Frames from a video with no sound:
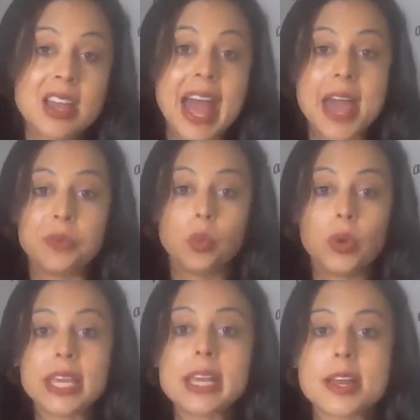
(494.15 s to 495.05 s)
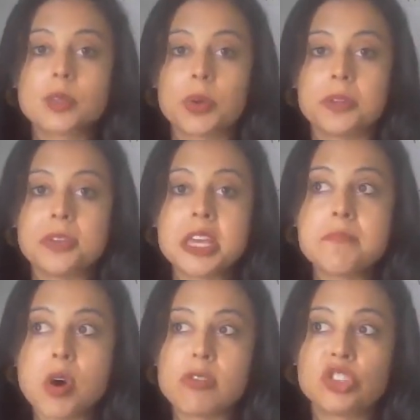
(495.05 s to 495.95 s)
and wheat is one of the
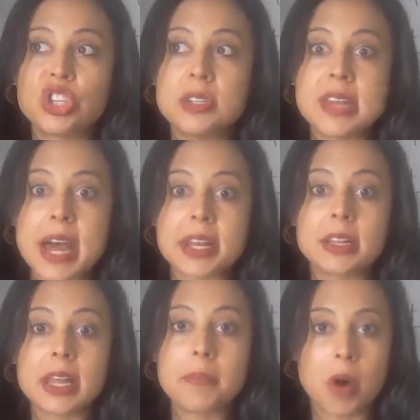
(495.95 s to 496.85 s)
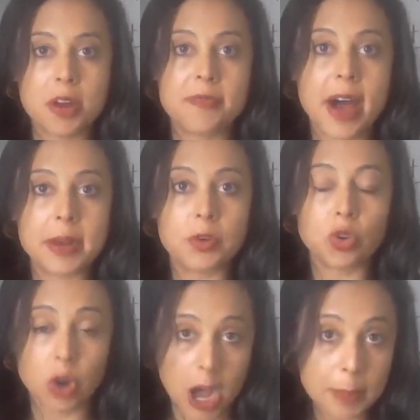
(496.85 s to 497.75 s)
most genetically modified
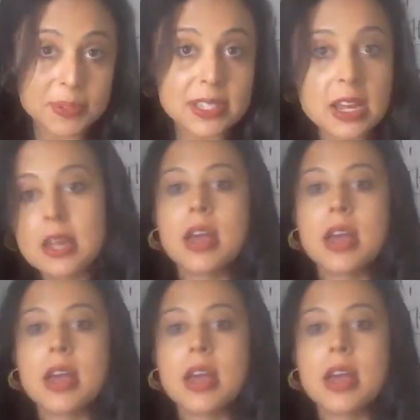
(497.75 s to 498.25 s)
crops